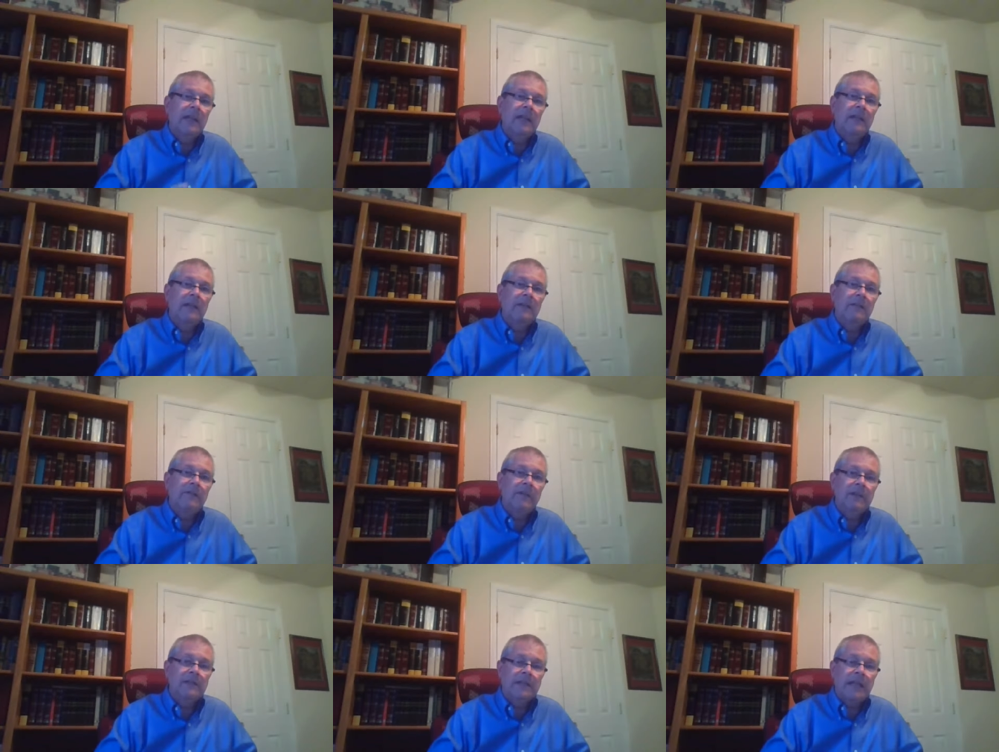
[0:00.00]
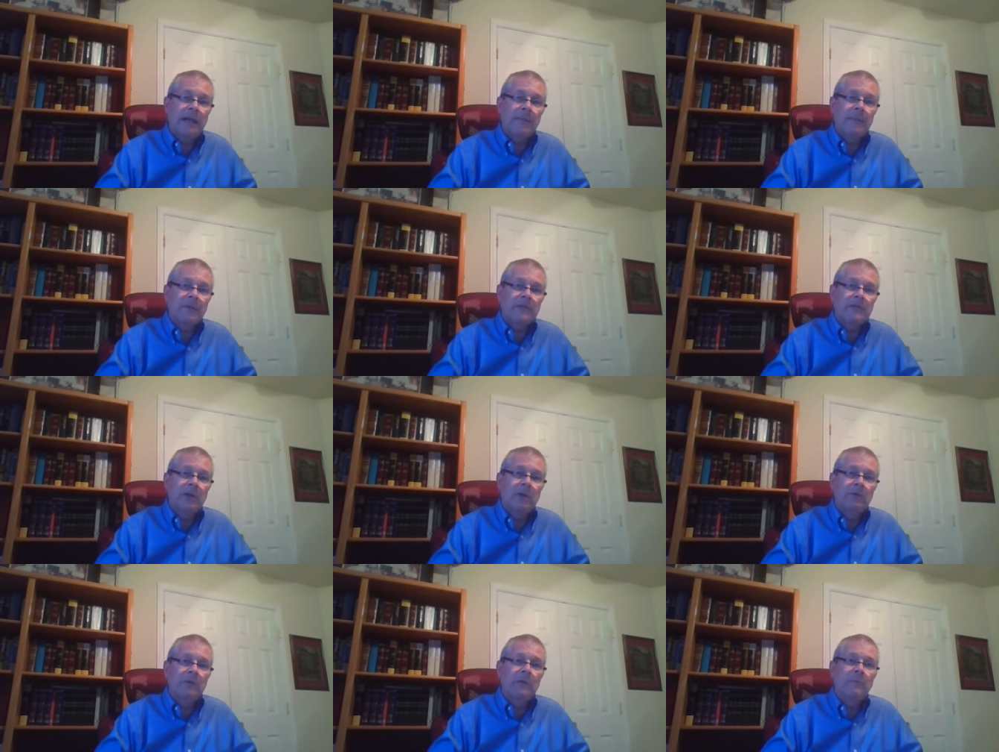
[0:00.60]
end of this
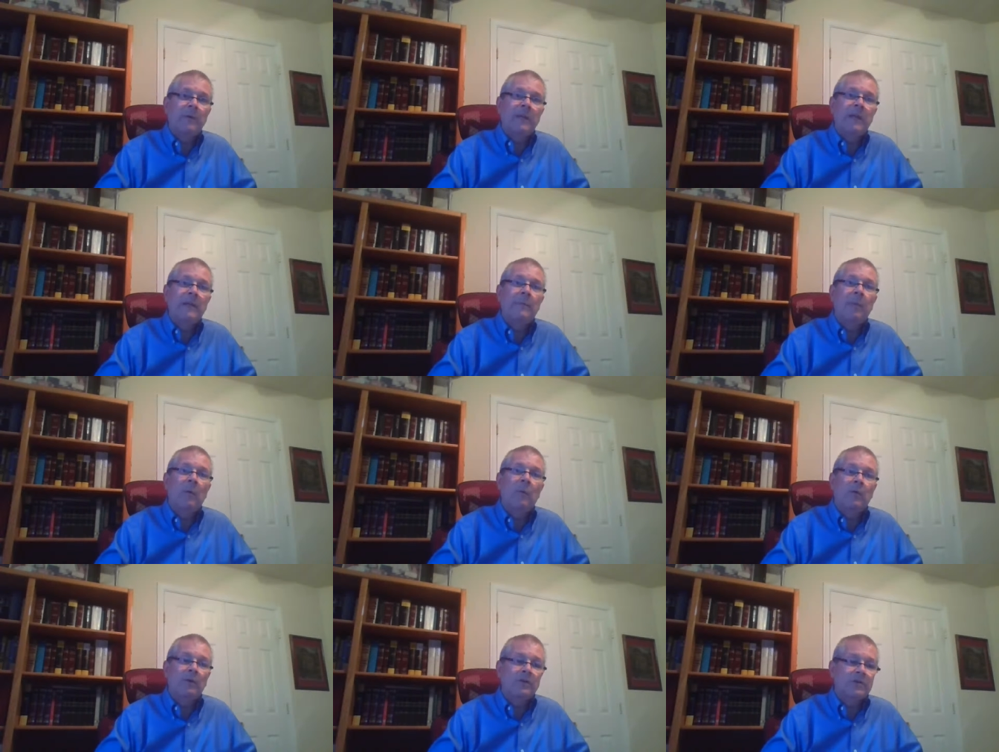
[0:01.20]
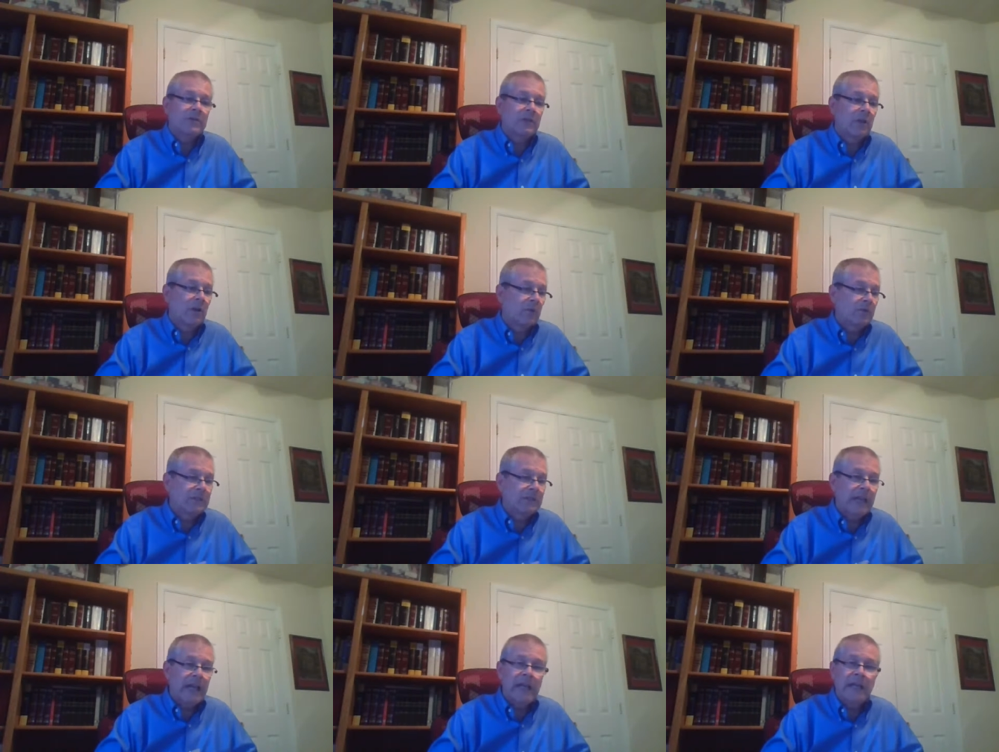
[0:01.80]
episode, the people were
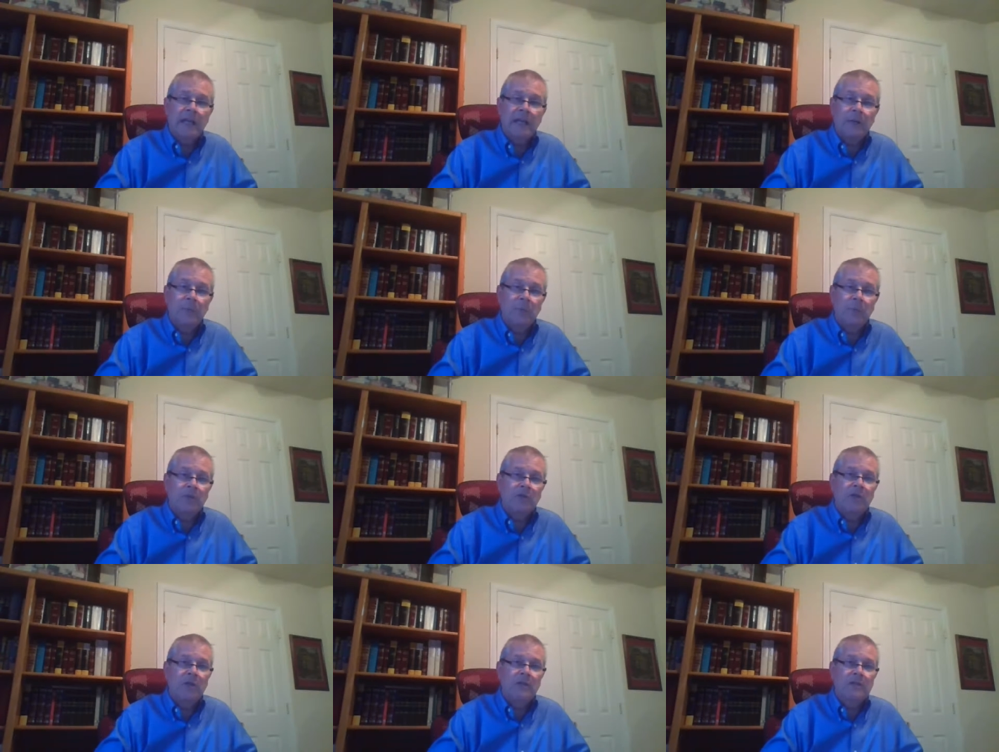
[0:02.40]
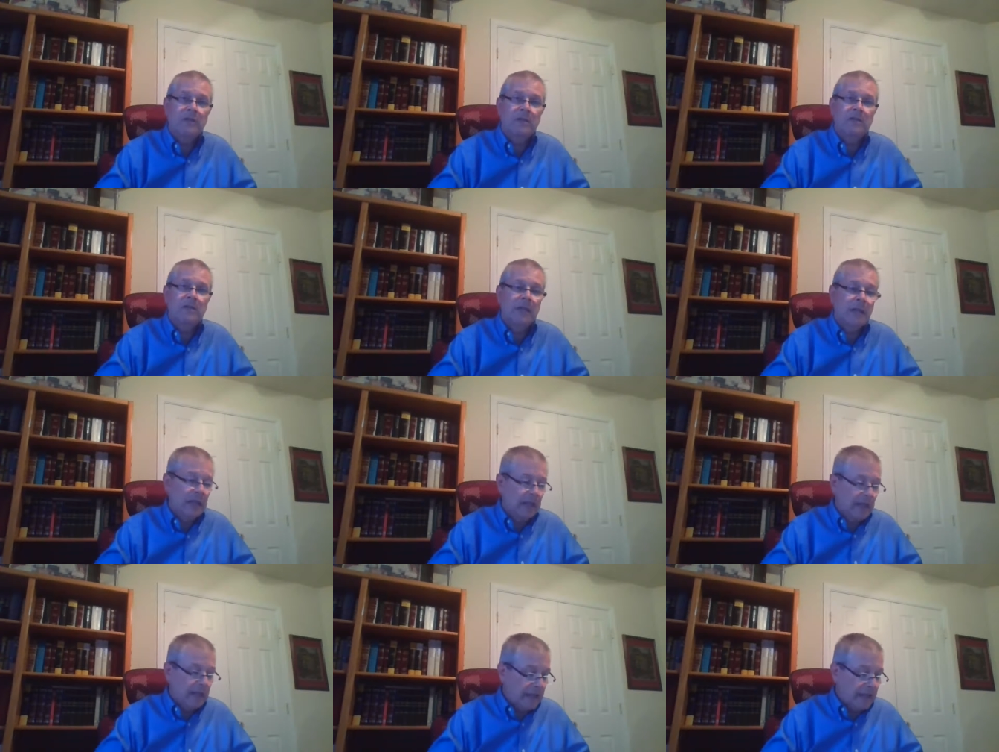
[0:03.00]
so taken with Jesus,
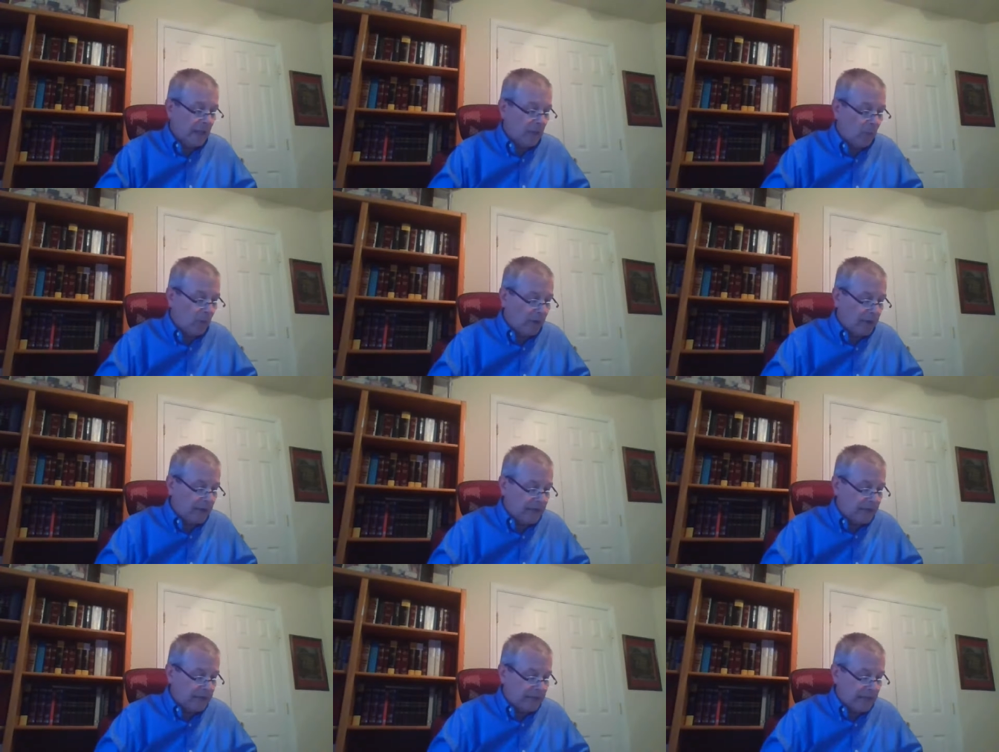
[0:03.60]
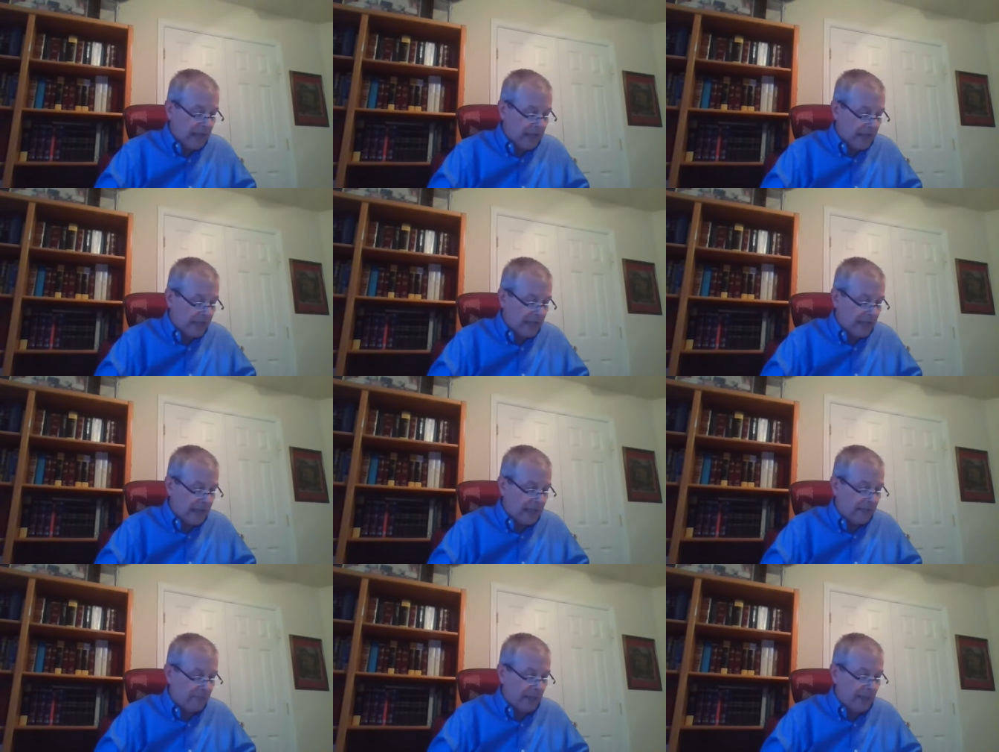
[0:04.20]
they wanted to take
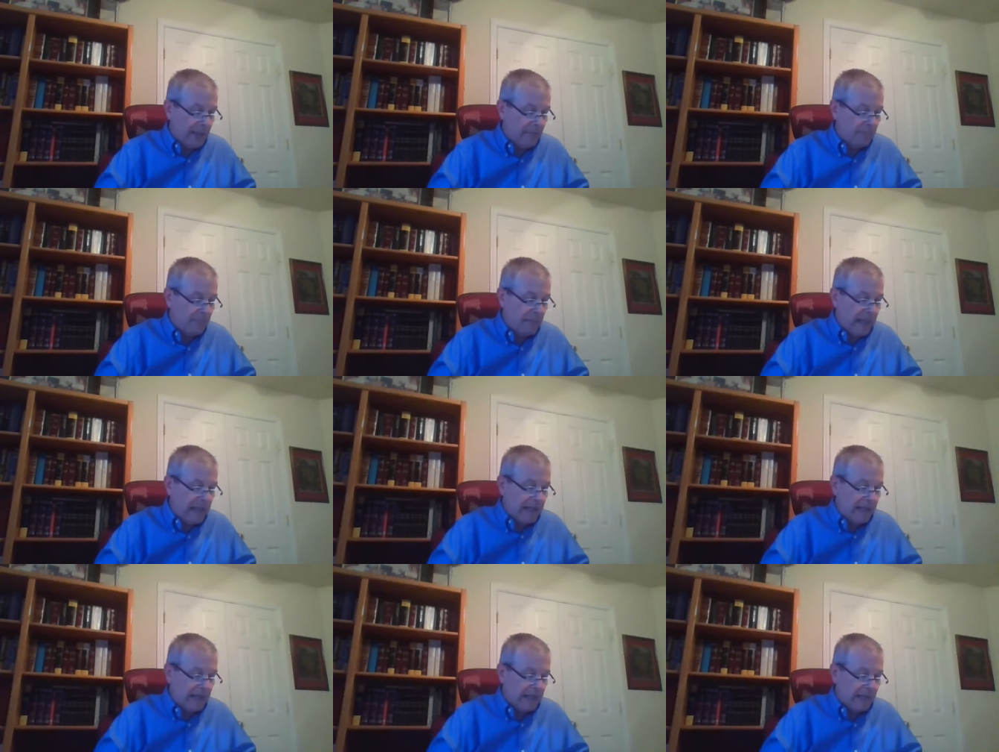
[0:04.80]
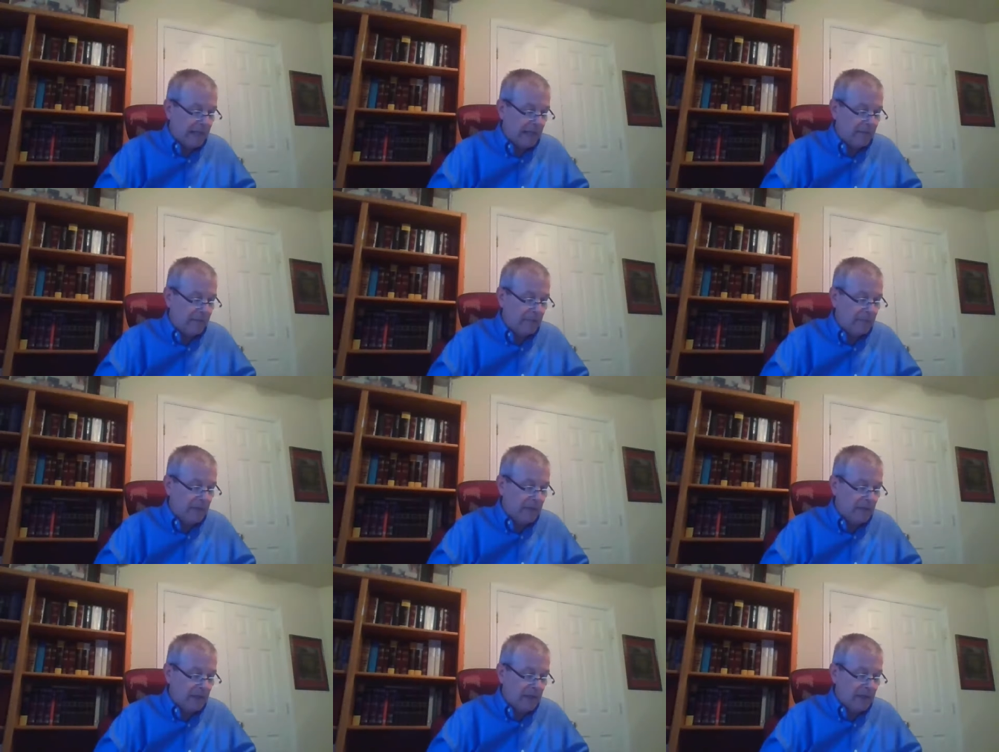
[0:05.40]
him and make
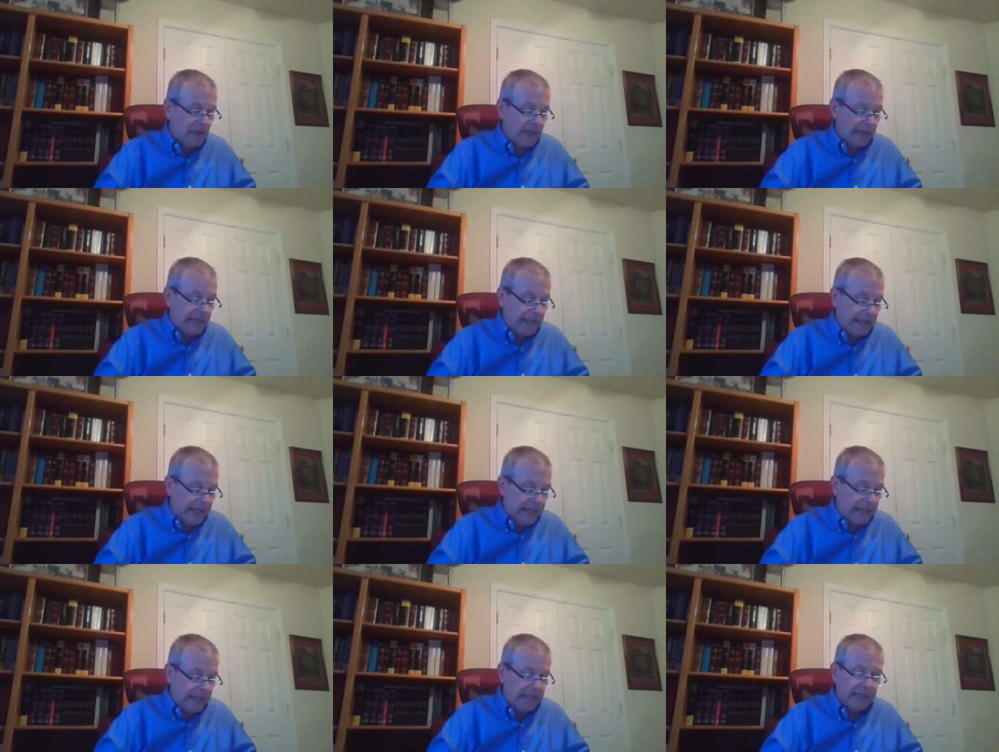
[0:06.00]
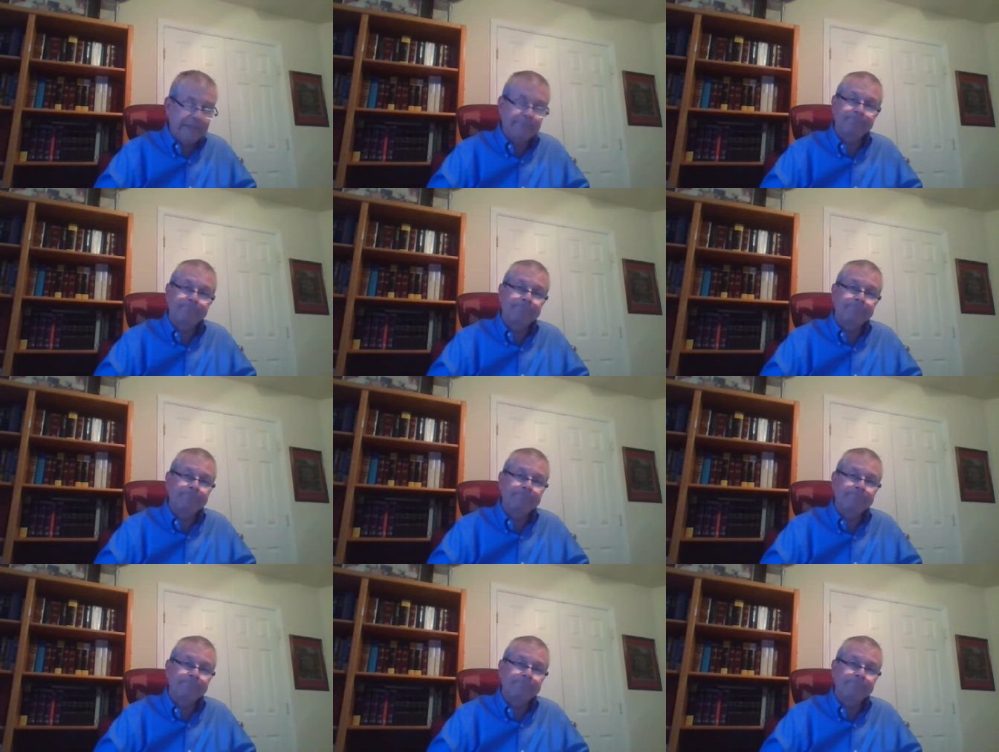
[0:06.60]
him a king.